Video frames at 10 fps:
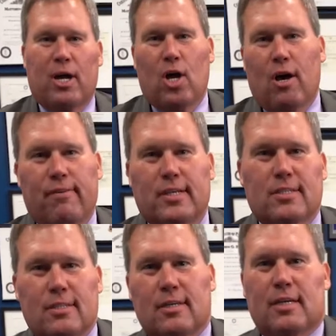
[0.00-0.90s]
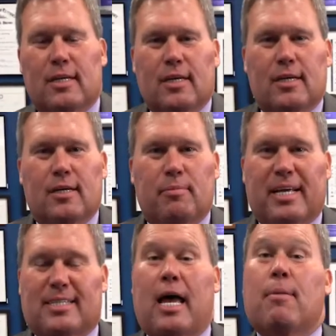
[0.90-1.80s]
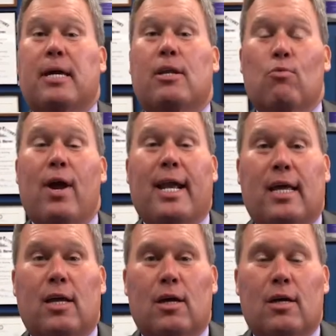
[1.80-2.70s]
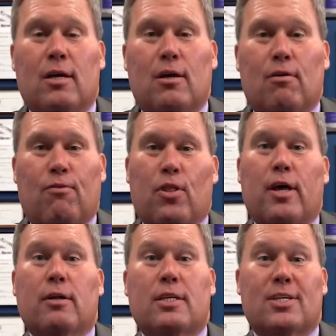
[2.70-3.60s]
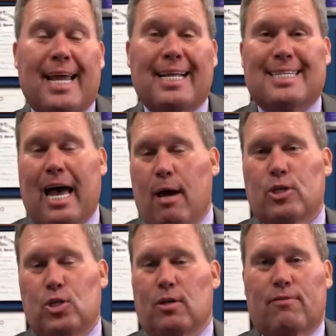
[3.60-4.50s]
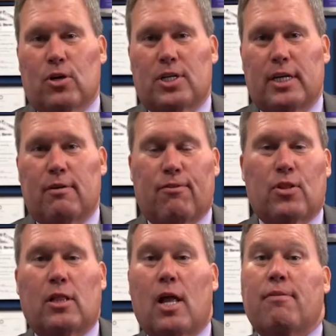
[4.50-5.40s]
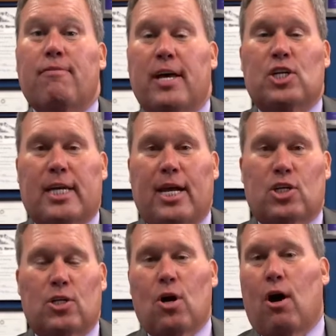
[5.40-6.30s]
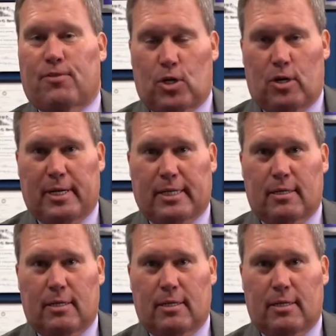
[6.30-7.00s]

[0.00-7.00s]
my office because I'm getting ready for the St. Thomas University for the Love of Education Golf Tournament.